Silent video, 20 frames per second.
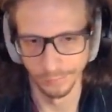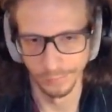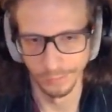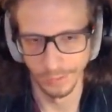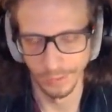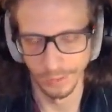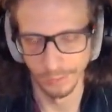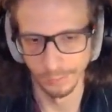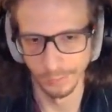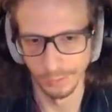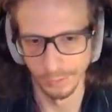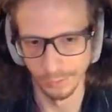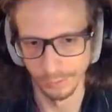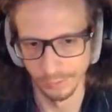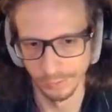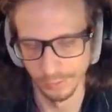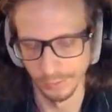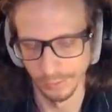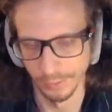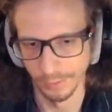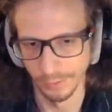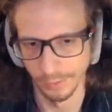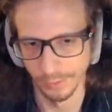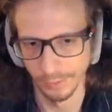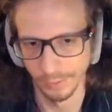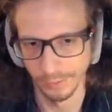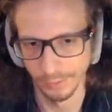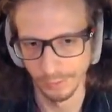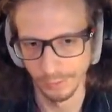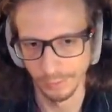ten bucks. I, I
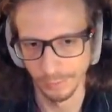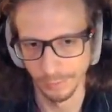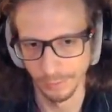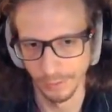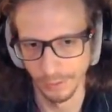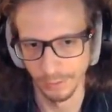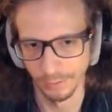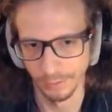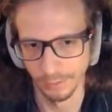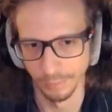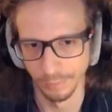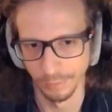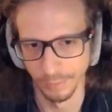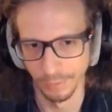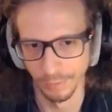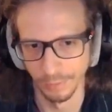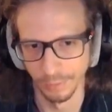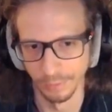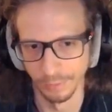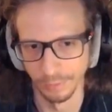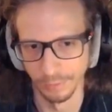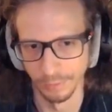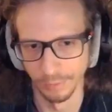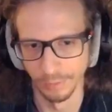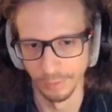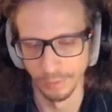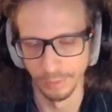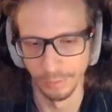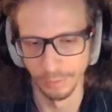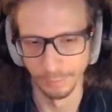guess it depends upon
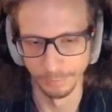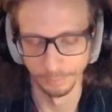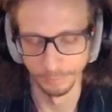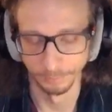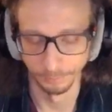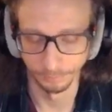um,